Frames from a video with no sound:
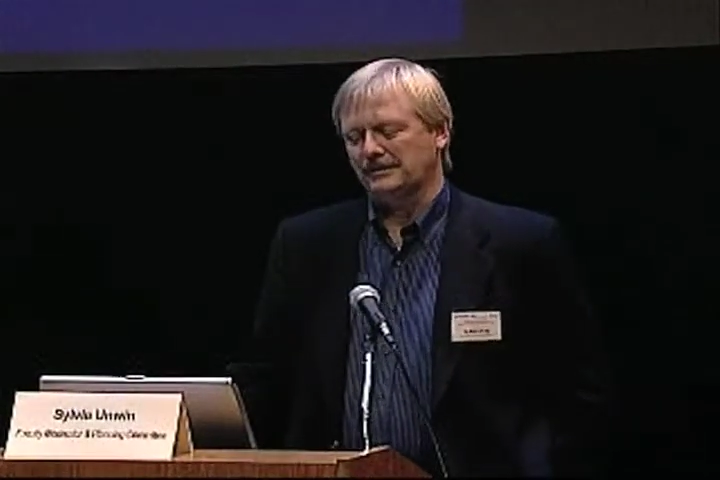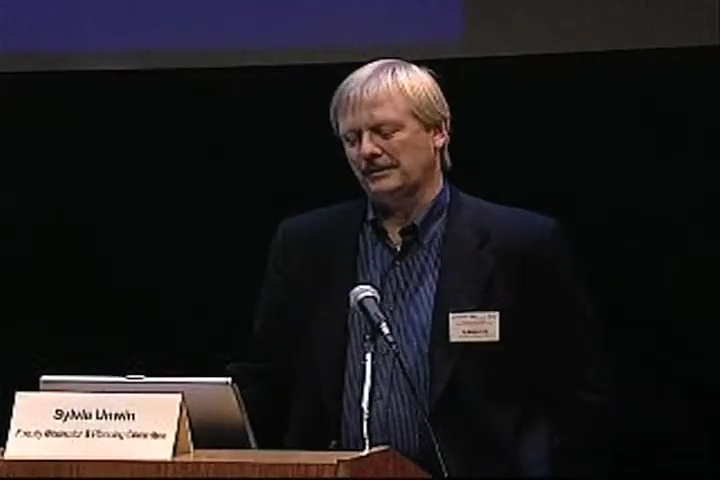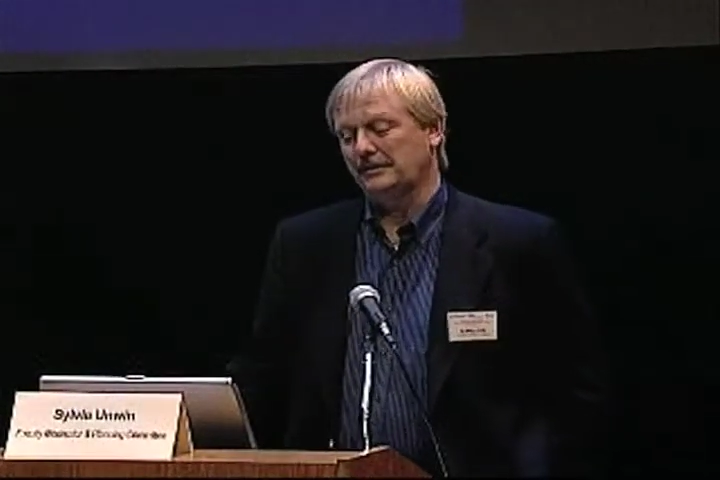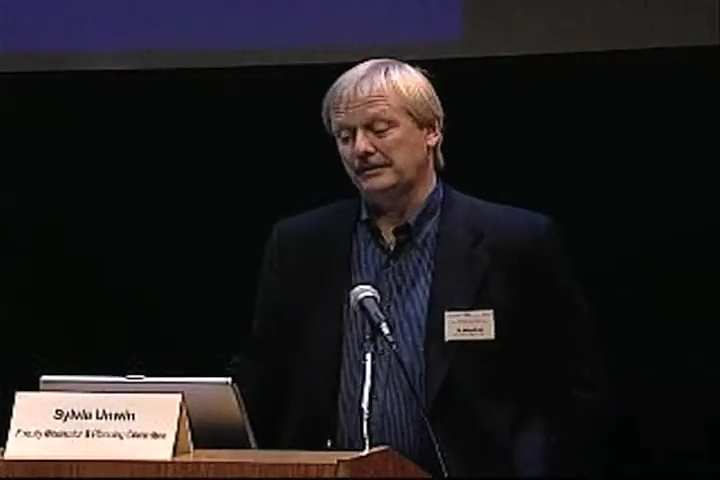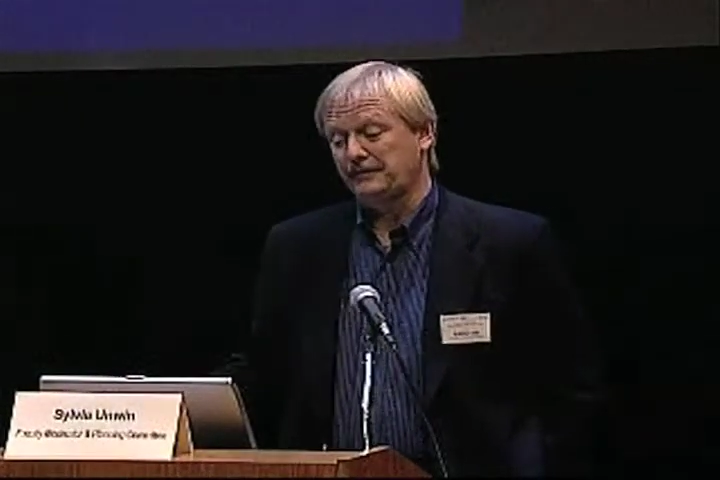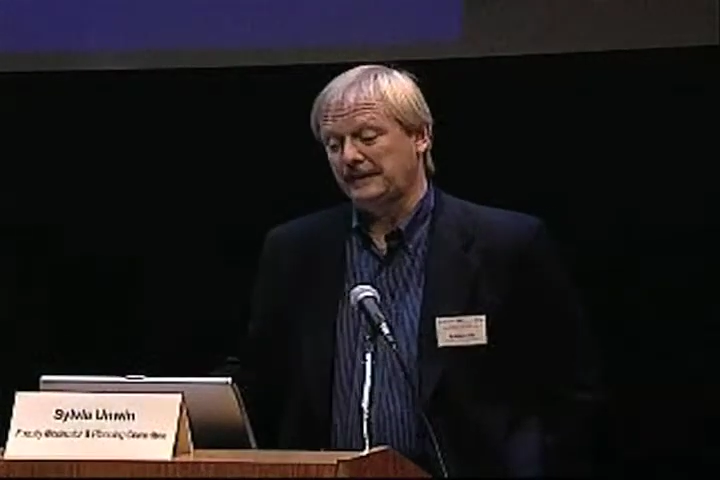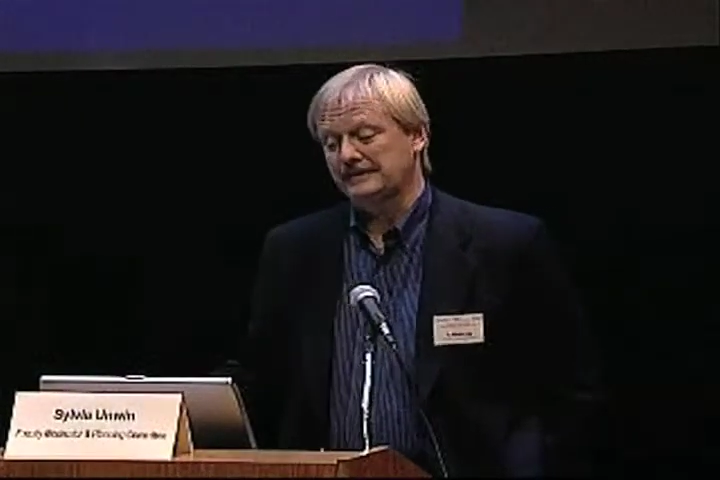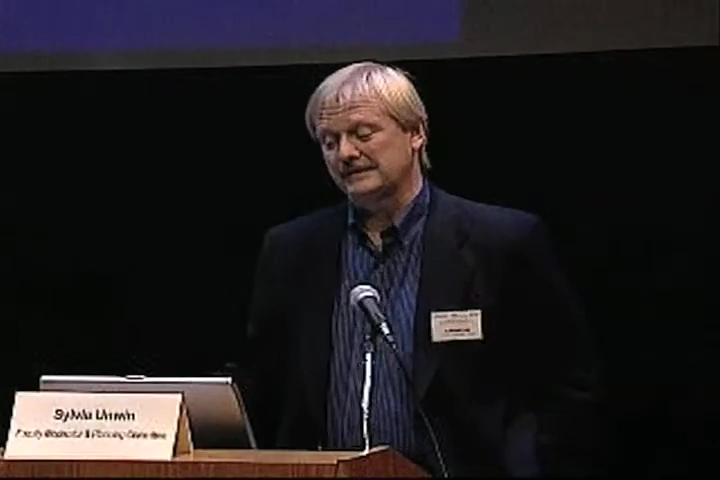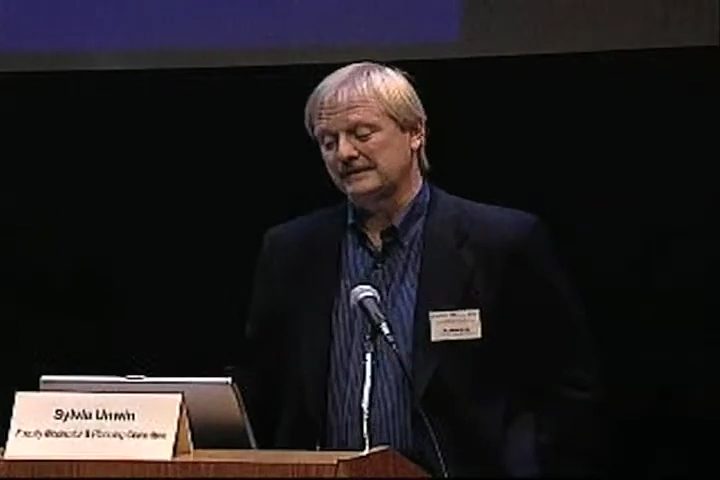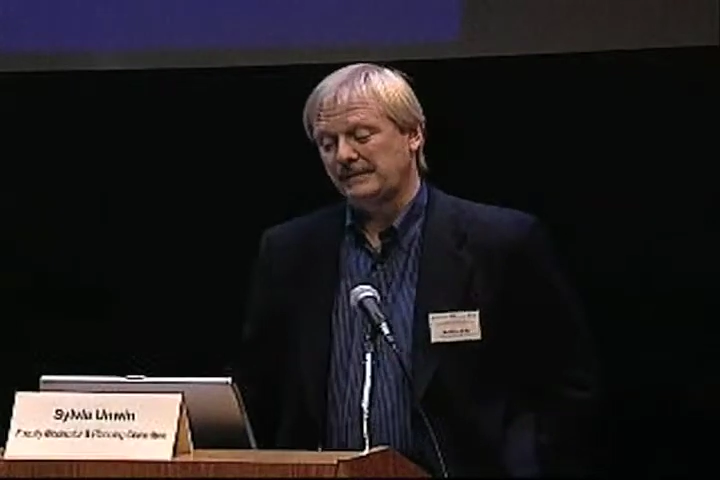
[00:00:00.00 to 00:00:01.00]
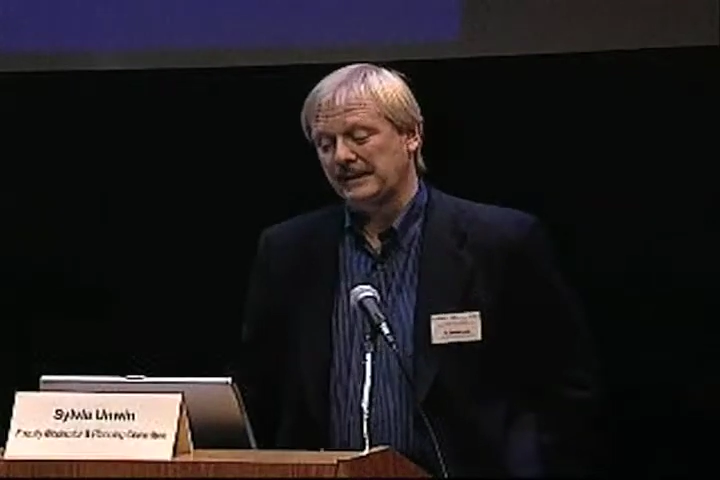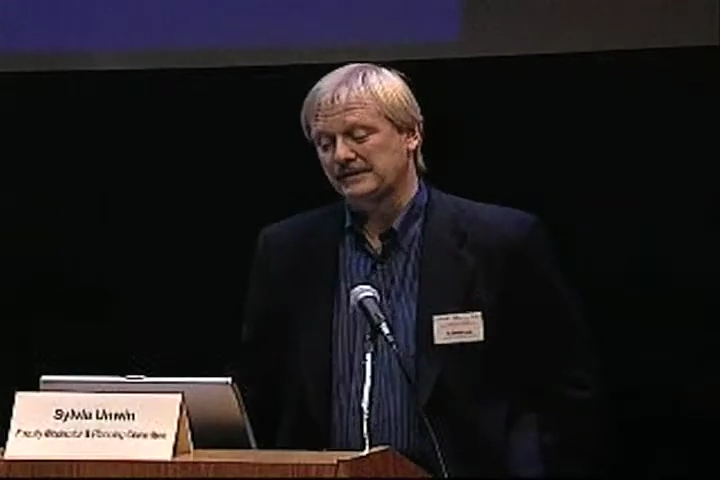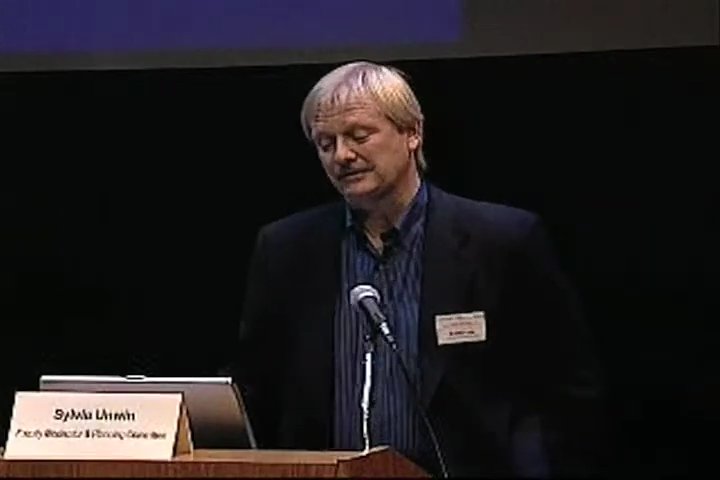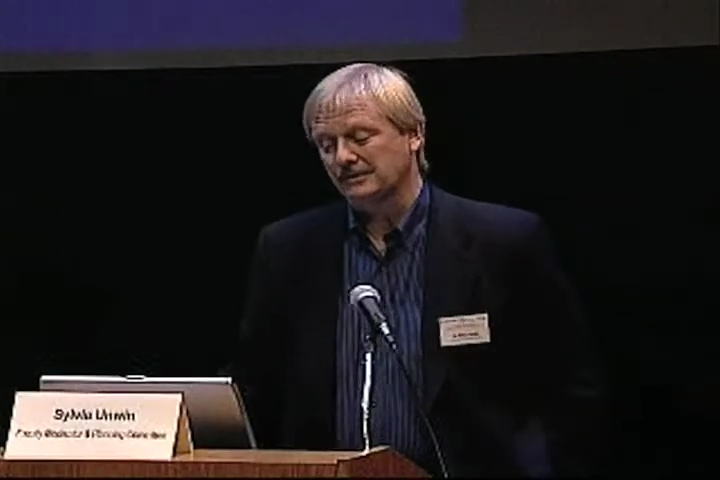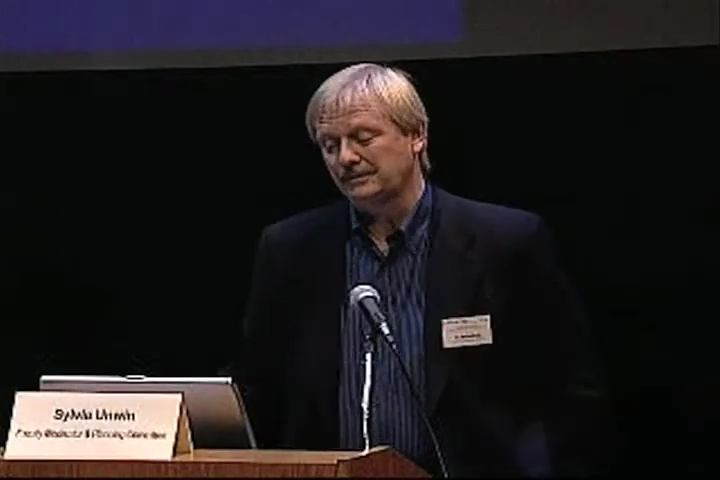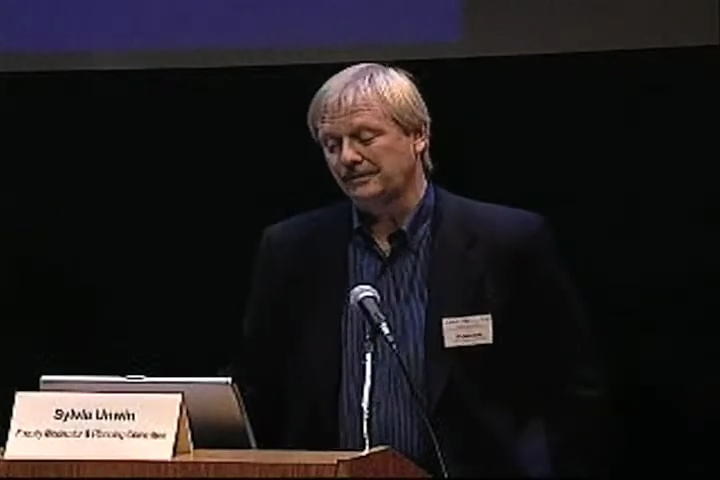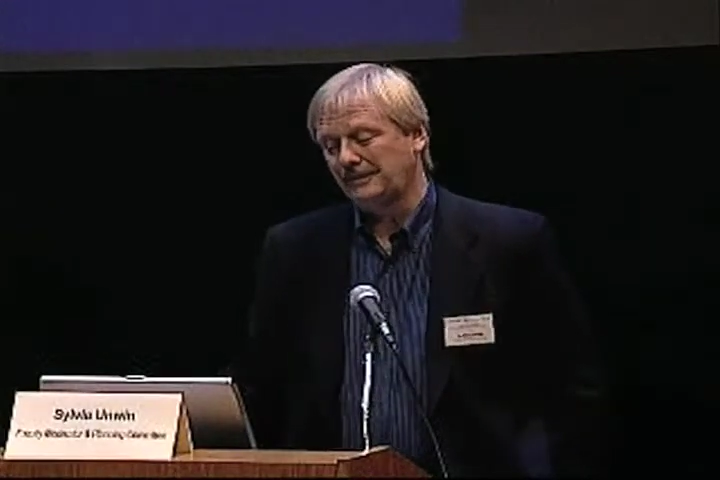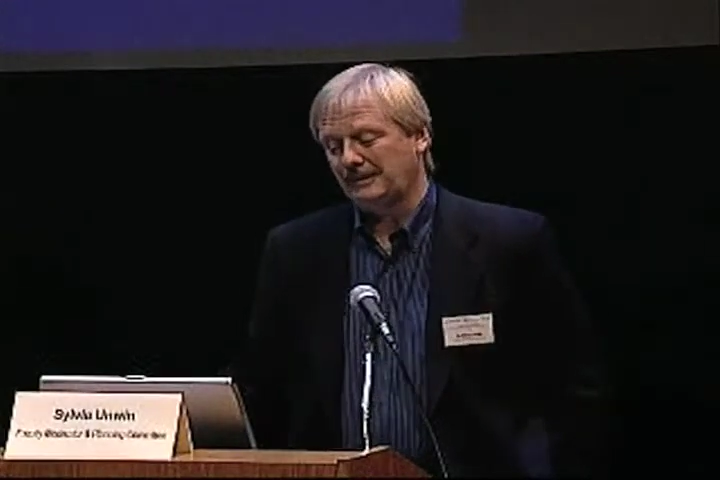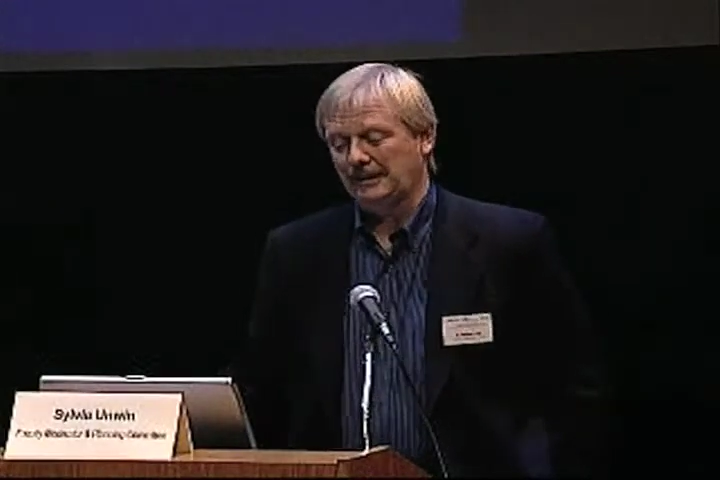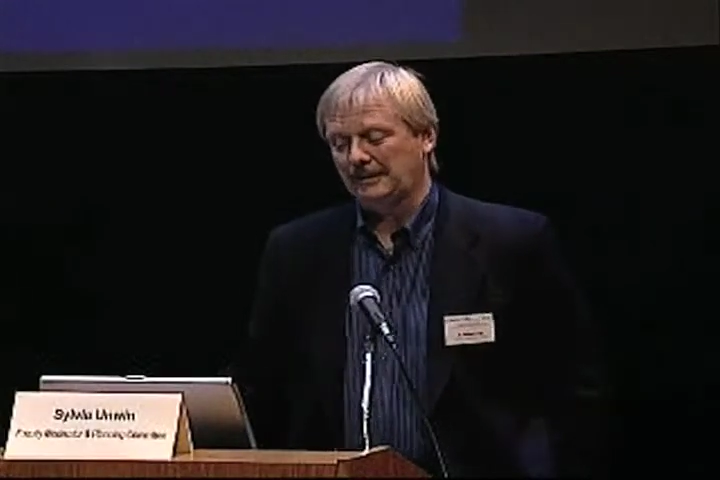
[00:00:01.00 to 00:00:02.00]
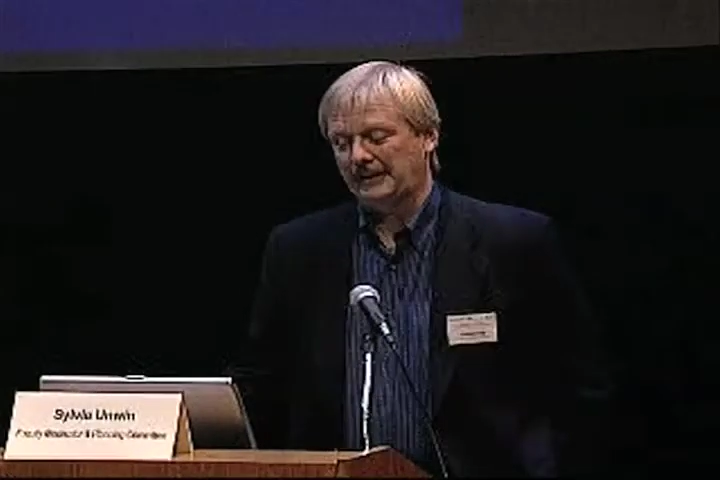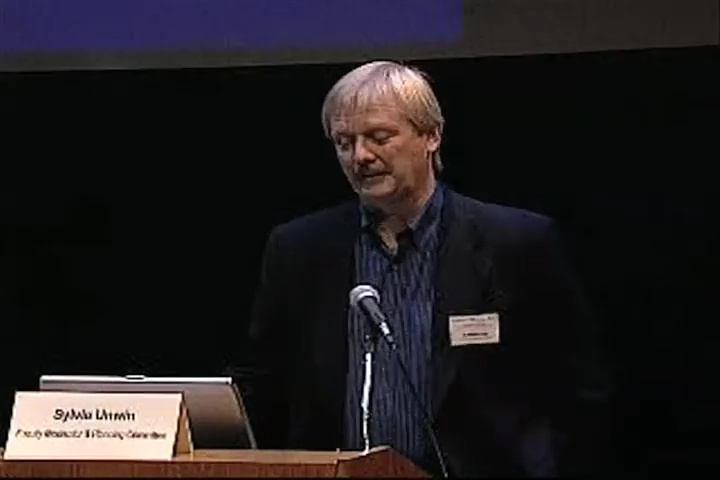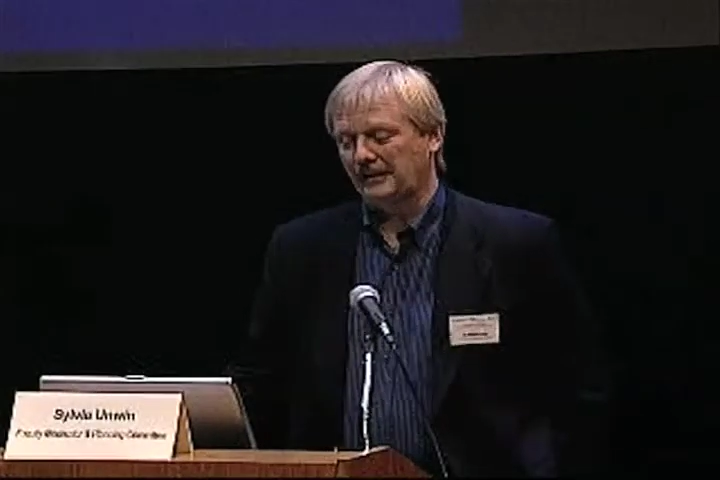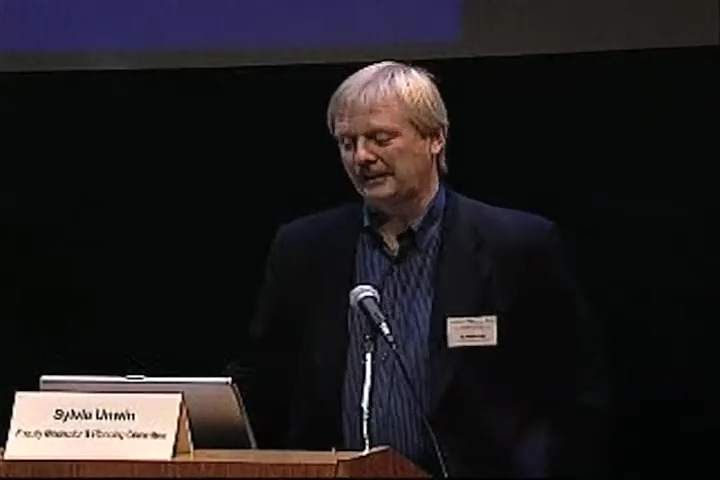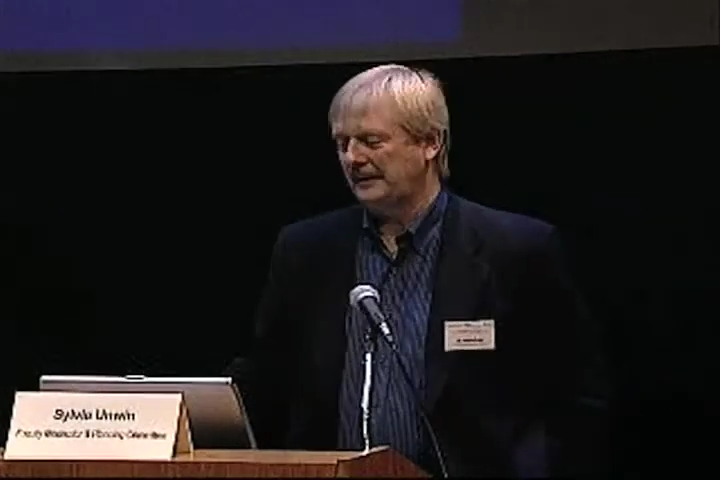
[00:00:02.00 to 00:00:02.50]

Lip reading: or the Defense and Space Group later on.